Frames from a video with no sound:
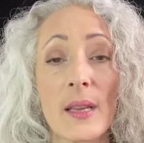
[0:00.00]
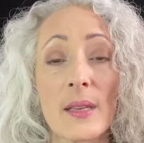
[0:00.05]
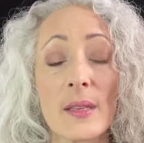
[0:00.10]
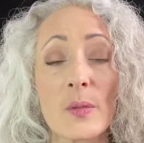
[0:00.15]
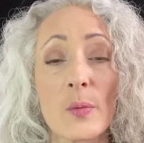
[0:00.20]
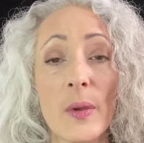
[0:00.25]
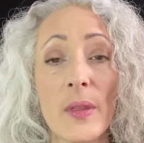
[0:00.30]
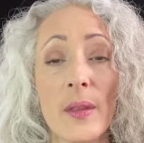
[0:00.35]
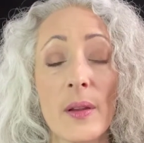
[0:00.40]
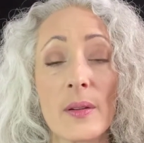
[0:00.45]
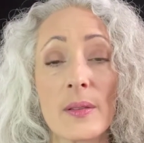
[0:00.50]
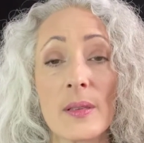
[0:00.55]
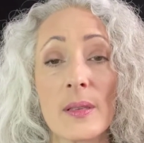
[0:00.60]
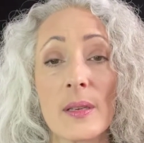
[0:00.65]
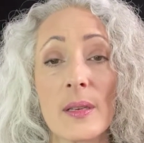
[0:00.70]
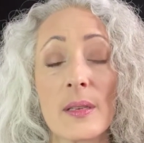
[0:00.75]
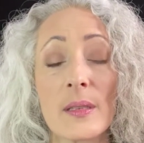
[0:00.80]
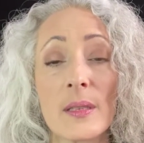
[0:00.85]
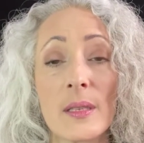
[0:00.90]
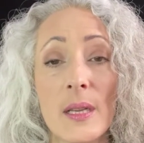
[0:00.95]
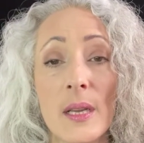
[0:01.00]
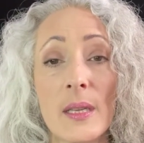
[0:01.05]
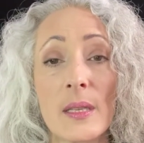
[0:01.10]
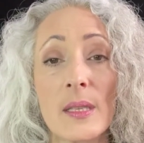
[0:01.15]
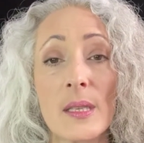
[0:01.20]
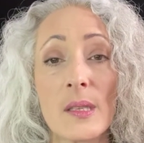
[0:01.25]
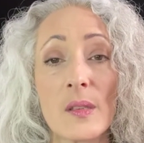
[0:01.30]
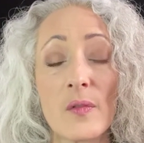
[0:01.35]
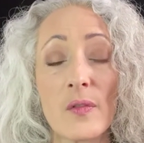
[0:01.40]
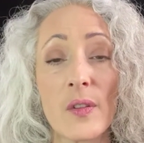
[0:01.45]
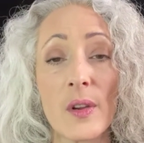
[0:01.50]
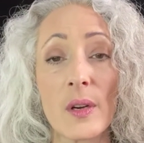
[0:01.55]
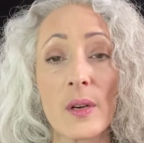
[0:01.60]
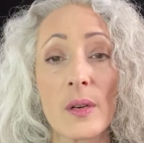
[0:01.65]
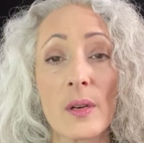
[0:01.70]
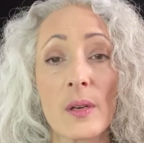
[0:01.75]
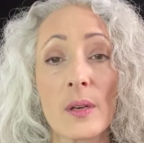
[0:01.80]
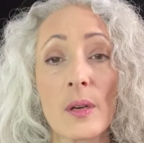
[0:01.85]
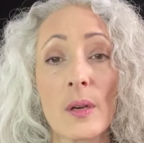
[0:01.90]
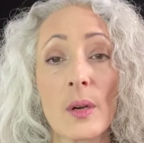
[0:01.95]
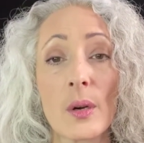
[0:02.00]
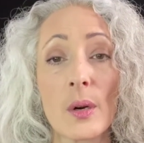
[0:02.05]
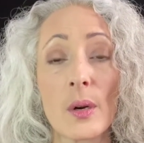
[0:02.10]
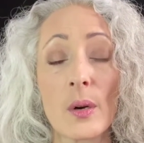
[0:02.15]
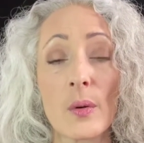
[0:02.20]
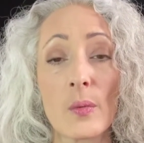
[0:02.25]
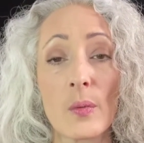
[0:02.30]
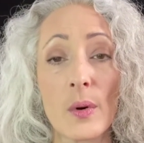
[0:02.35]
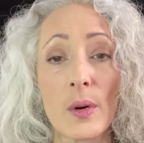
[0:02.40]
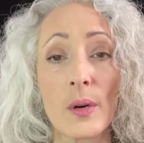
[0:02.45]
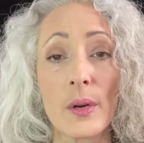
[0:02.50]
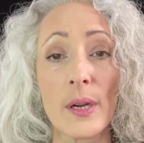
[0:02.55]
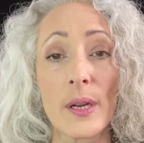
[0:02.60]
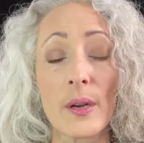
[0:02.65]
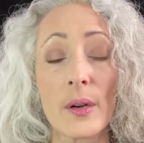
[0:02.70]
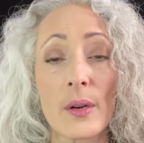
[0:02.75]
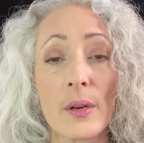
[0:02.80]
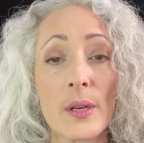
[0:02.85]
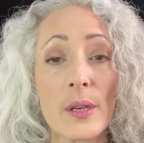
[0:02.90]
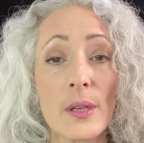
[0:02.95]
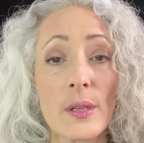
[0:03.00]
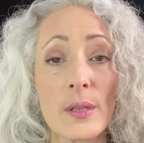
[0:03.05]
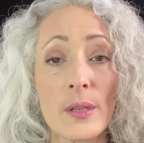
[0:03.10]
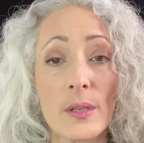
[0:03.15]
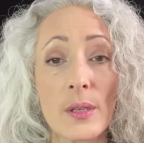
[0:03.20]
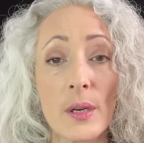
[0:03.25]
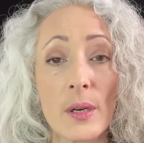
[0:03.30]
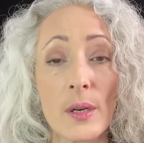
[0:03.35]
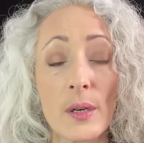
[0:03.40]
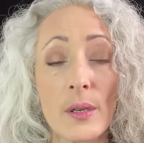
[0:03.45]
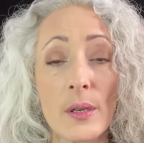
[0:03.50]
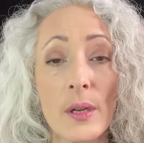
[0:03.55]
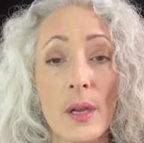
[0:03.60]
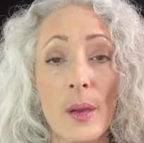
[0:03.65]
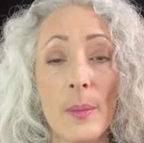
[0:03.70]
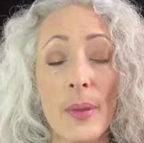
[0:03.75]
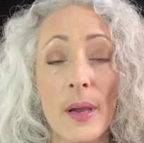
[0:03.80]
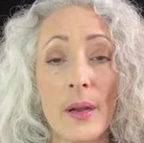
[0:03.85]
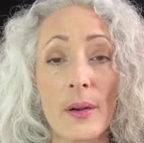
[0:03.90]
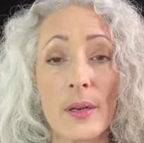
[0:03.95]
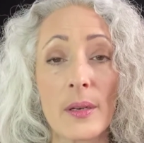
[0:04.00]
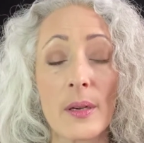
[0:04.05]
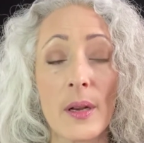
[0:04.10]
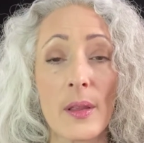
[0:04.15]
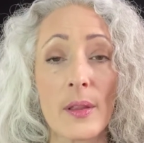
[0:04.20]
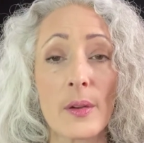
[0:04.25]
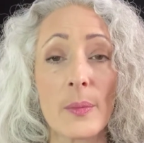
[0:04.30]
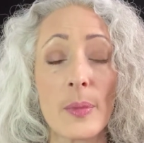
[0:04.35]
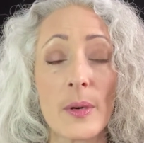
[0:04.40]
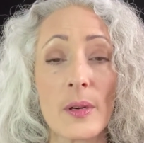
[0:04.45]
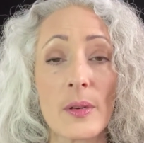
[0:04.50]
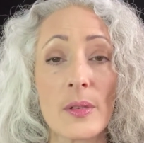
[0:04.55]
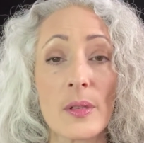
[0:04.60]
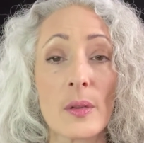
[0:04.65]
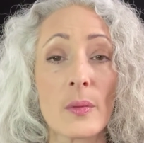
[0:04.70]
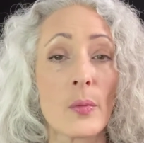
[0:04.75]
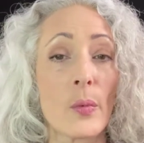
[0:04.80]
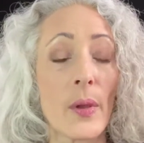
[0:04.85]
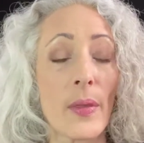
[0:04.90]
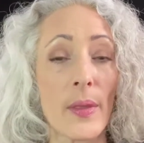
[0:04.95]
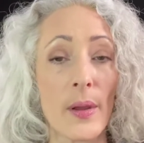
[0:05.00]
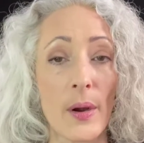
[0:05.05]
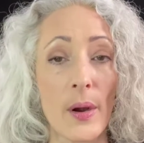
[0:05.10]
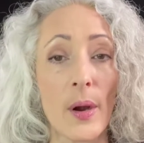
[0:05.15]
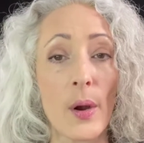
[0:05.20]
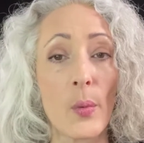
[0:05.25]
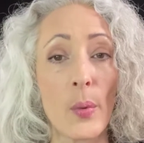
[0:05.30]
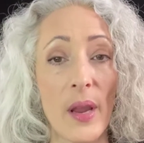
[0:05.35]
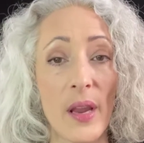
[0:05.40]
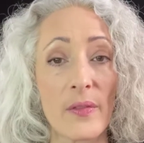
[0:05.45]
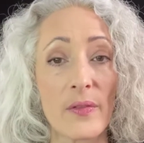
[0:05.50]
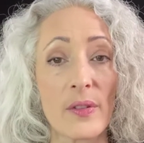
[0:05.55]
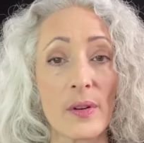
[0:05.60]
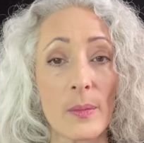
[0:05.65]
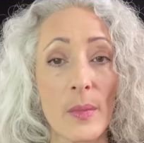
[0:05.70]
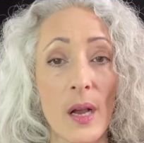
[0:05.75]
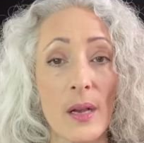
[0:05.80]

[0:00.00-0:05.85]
is when there's an intense fear or worry or concern about another person when they're away from